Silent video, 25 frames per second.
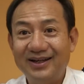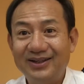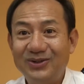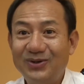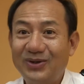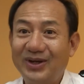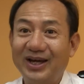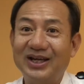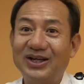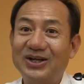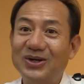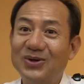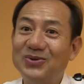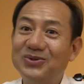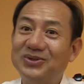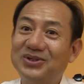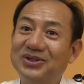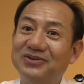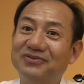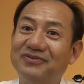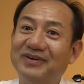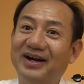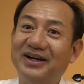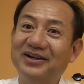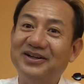you can go to
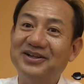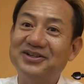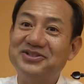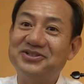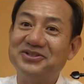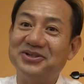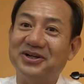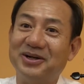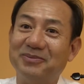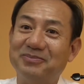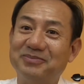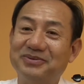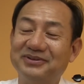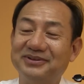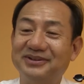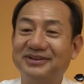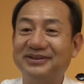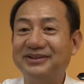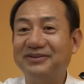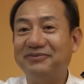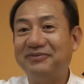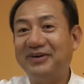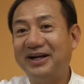the violin shop, the